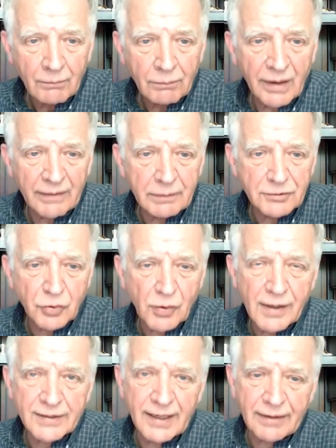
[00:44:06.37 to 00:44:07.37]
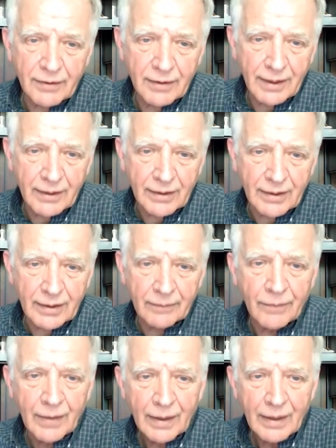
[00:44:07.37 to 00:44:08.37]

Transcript: Proverbs 27, 19.